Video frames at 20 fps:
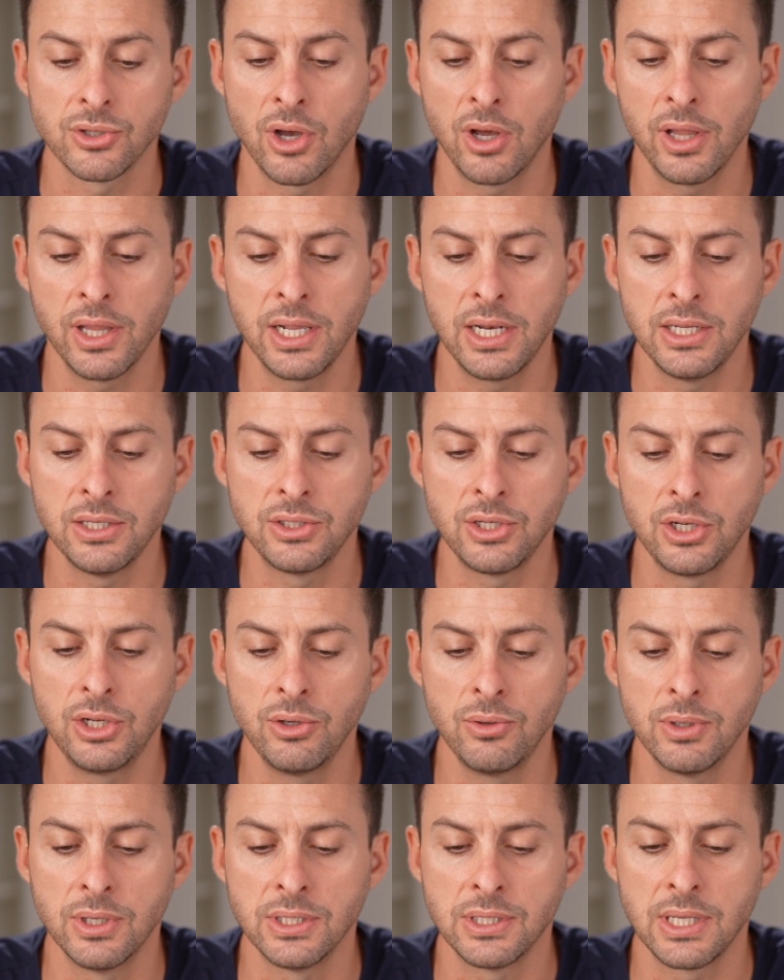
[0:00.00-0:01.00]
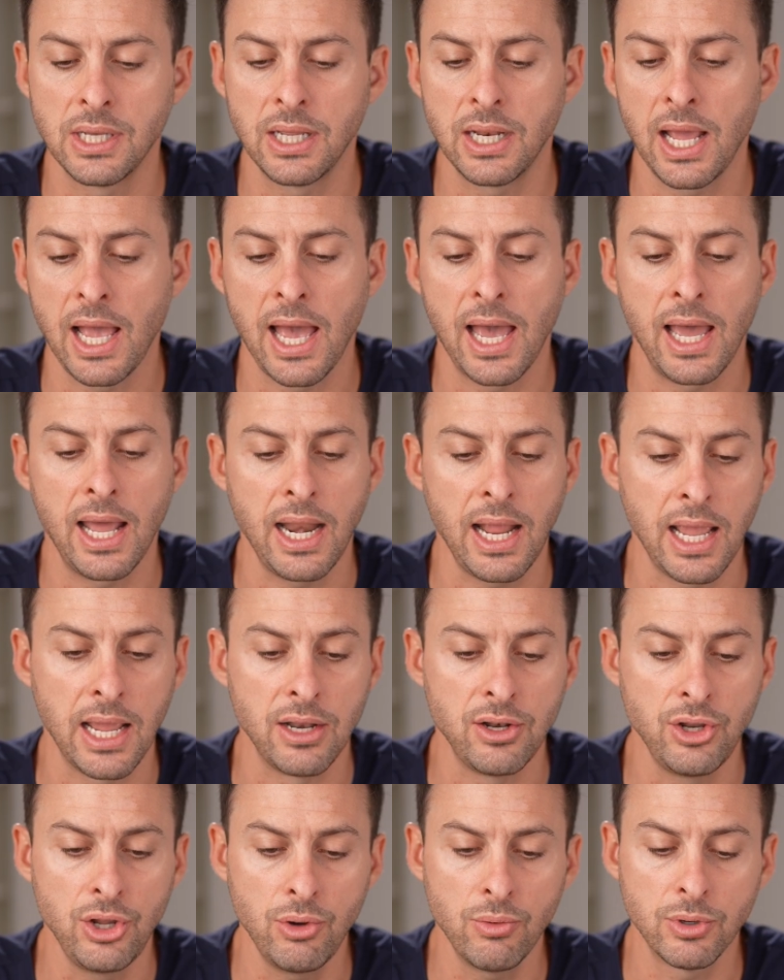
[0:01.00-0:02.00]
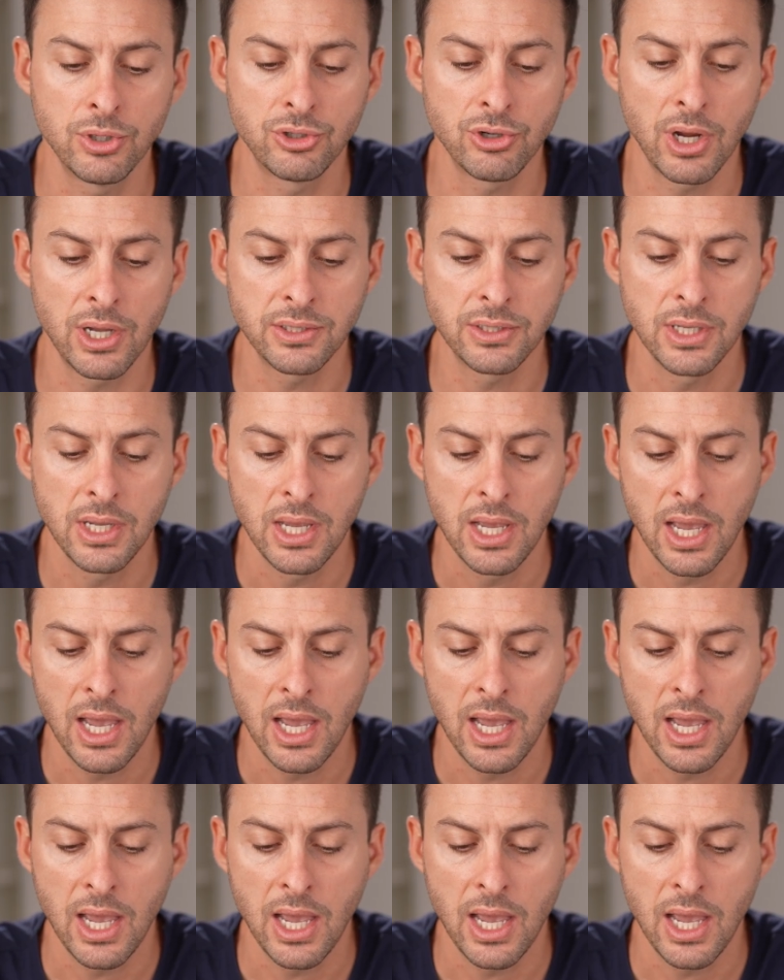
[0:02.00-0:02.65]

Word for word: All I need to do is hit add a new address